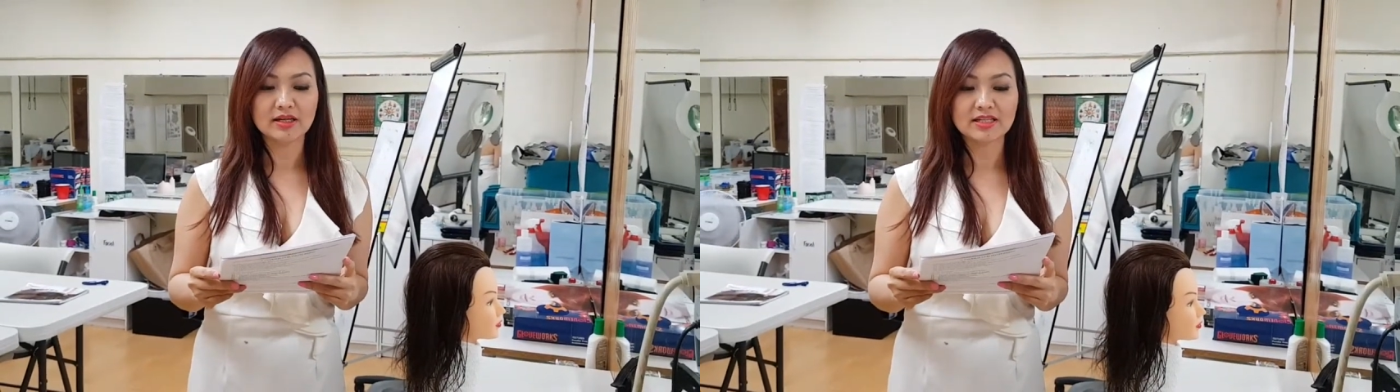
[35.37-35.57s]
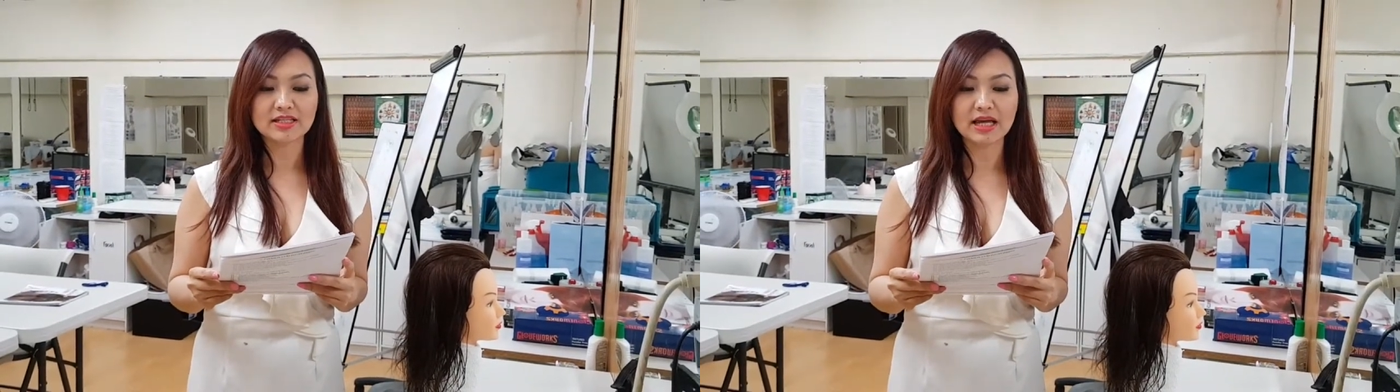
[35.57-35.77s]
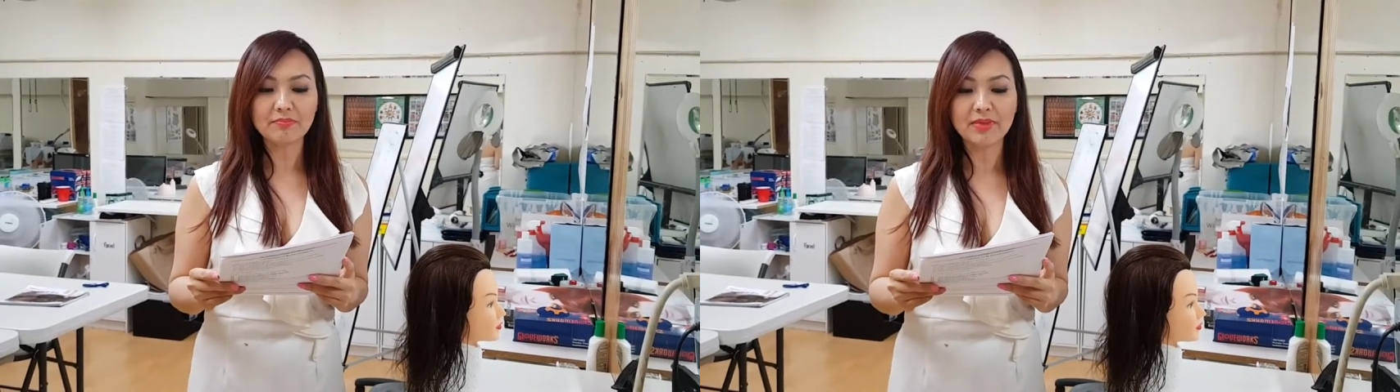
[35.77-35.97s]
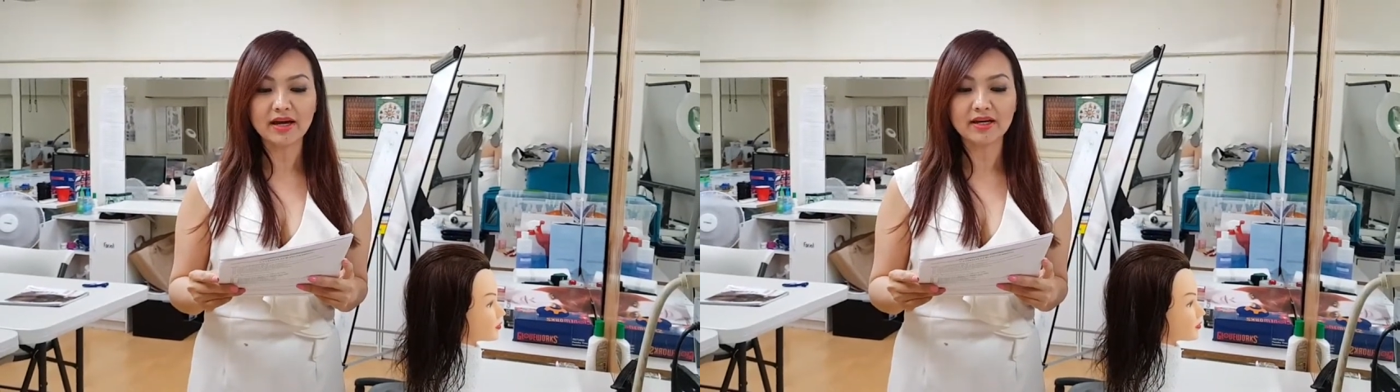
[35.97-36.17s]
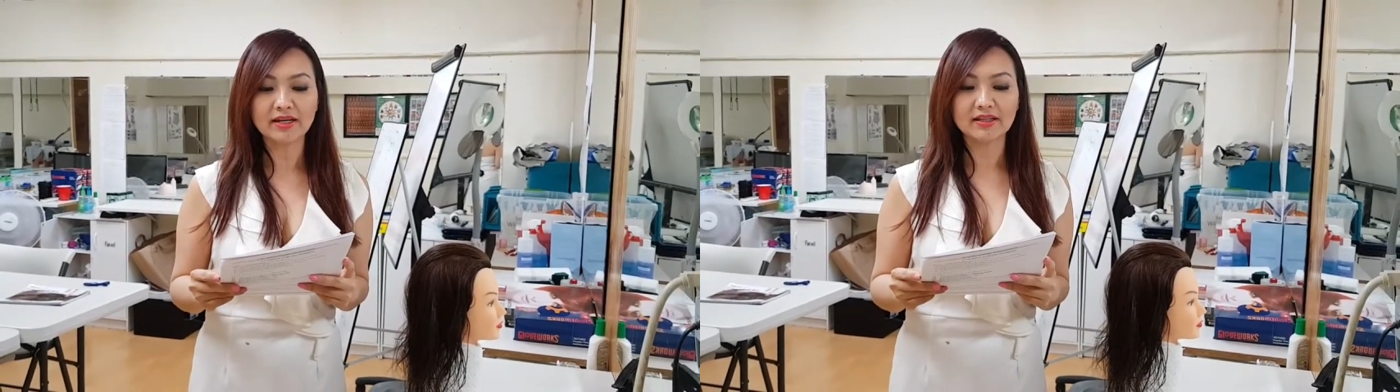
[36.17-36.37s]
Step
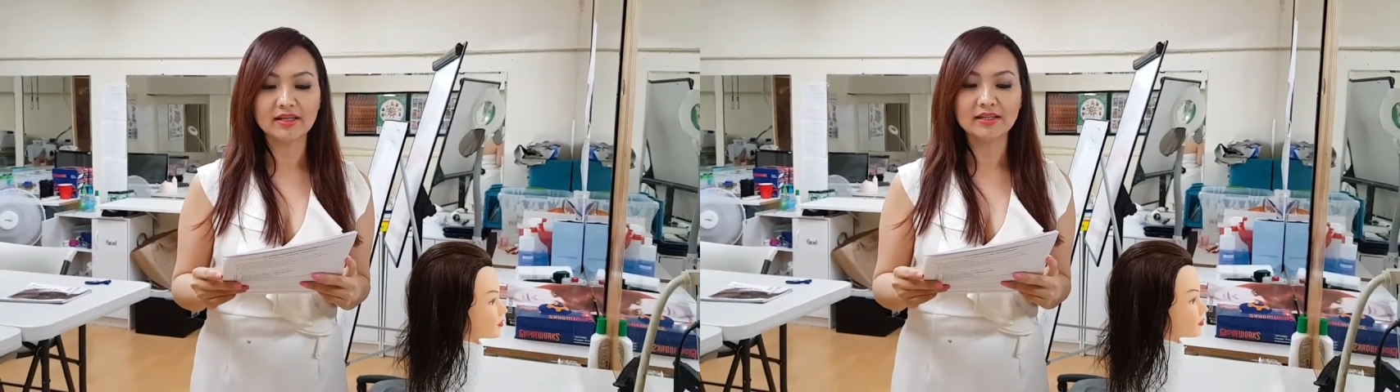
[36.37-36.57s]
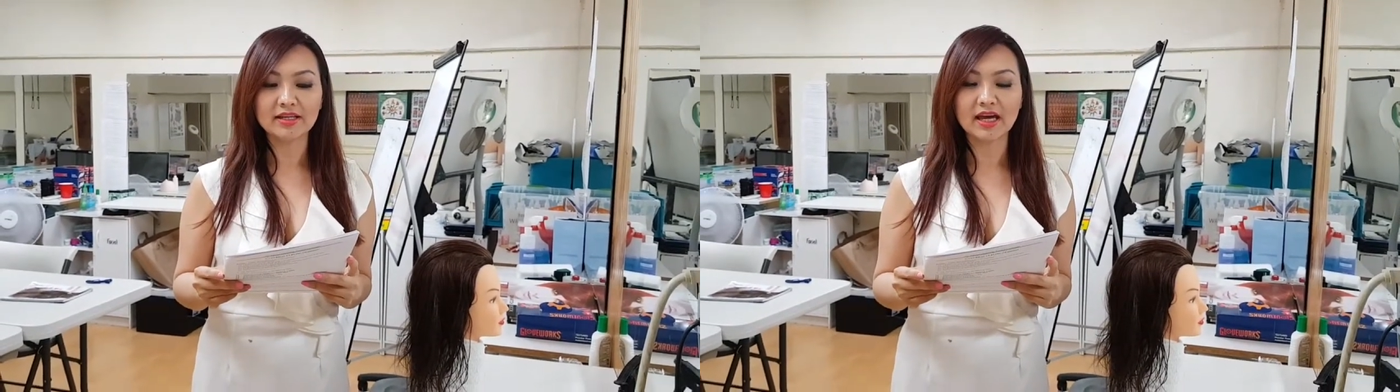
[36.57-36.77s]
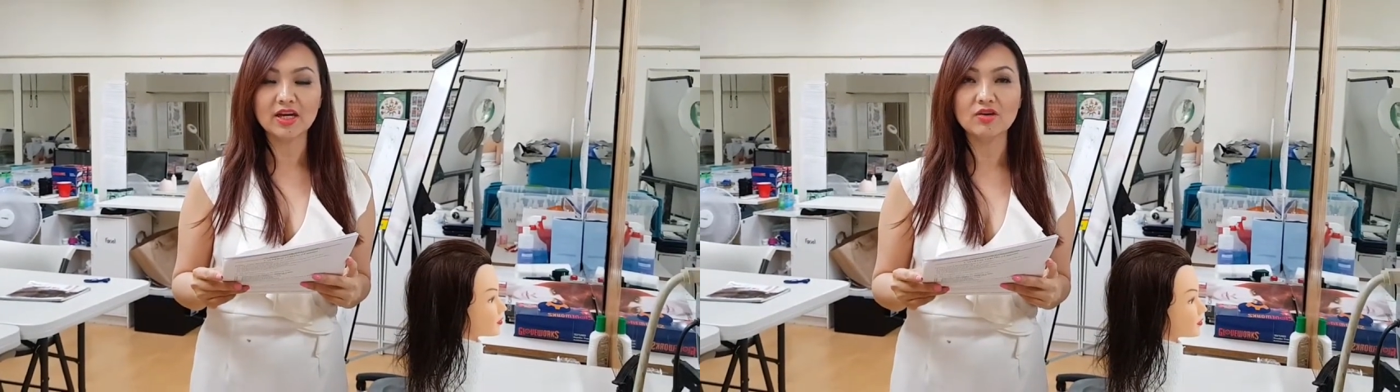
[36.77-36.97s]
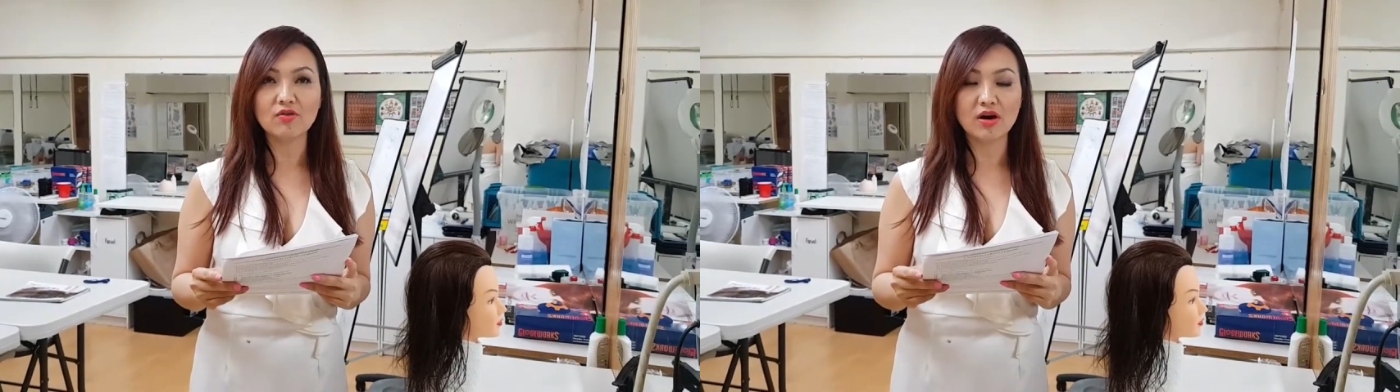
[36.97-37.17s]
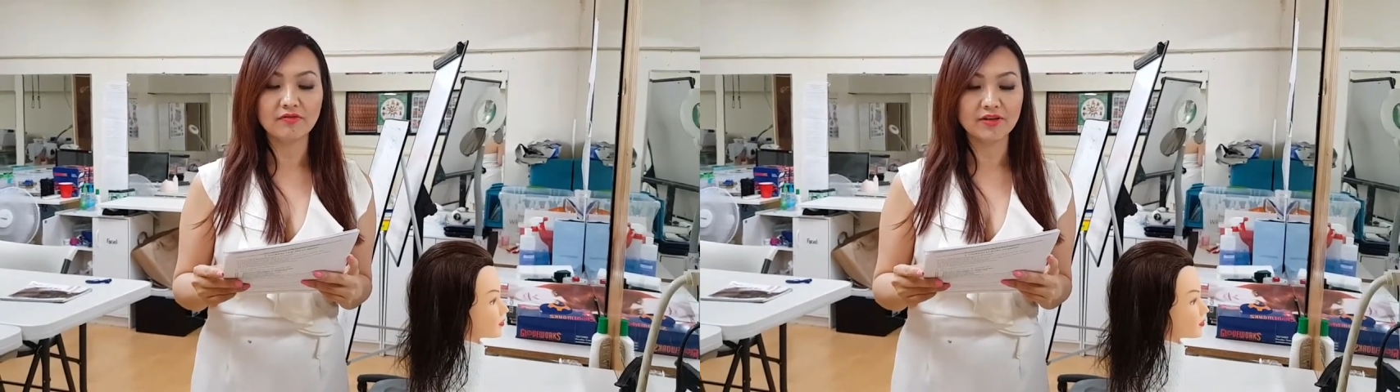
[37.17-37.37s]
back and indicate you
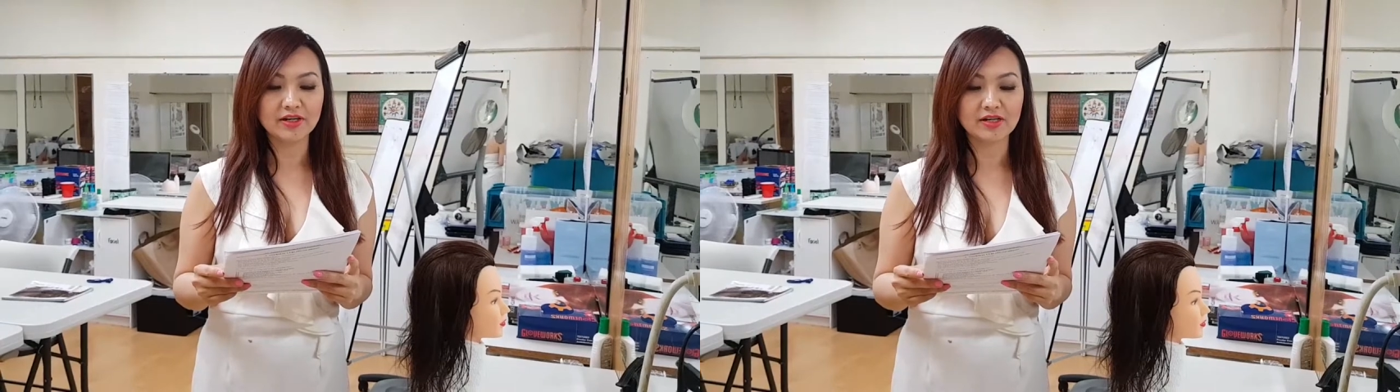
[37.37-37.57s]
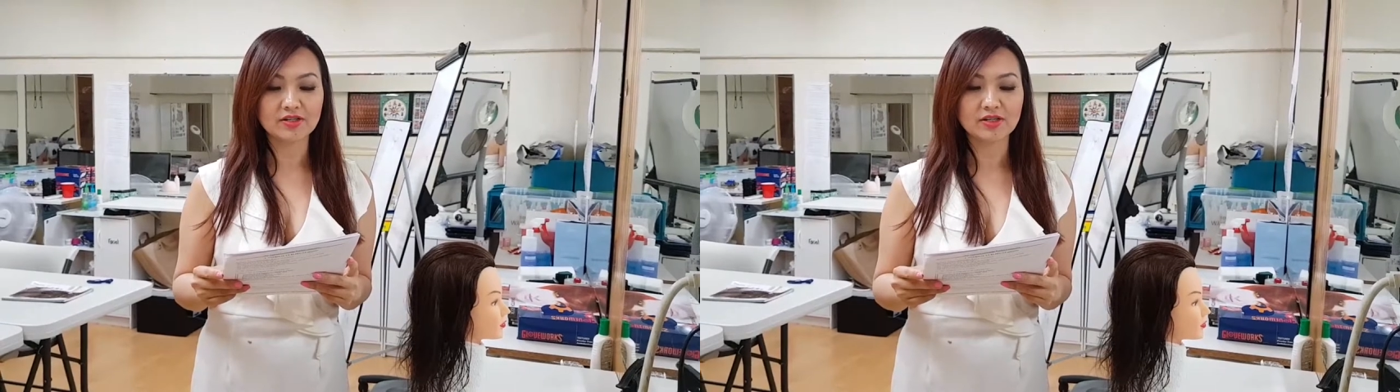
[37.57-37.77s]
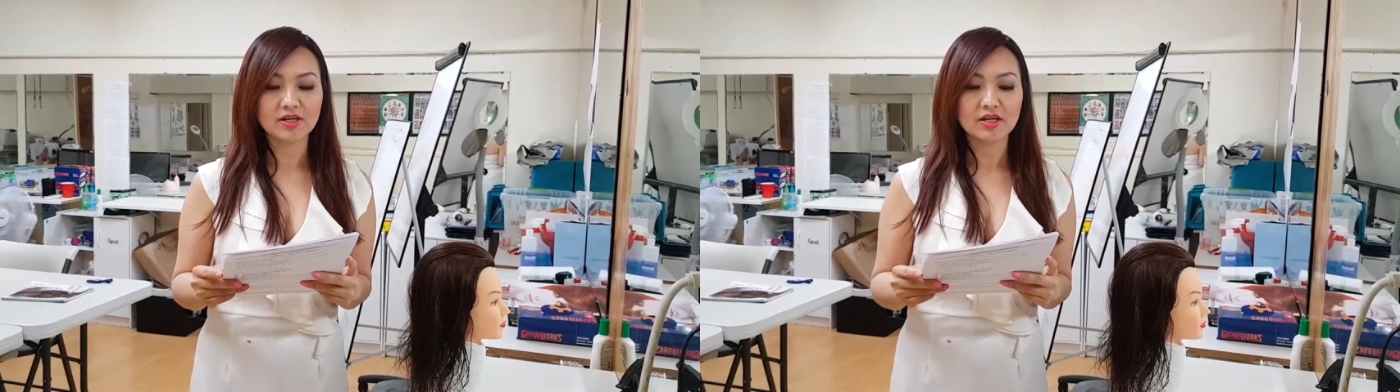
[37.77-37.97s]
are finished.